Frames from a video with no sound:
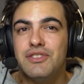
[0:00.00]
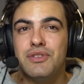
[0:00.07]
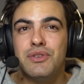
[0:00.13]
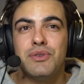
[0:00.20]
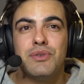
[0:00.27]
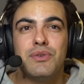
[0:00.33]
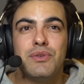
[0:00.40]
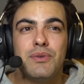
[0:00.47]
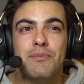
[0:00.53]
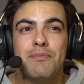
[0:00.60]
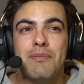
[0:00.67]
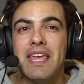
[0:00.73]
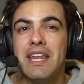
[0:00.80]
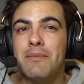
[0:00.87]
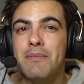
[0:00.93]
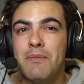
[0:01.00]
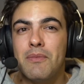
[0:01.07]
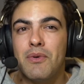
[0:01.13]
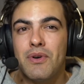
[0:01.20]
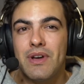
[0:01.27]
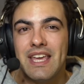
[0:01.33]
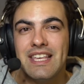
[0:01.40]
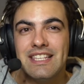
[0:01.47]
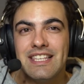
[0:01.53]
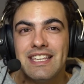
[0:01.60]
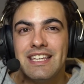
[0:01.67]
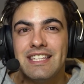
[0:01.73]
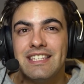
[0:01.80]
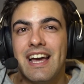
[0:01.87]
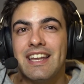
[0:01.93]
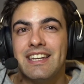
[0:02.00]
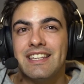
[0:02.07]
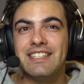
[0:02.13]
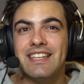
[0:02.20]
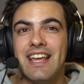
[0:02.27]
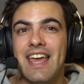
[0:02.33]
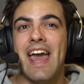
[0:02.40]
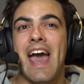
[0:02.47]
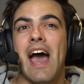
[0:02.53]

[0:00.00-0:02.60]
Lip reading: to make it a bit more easy to understand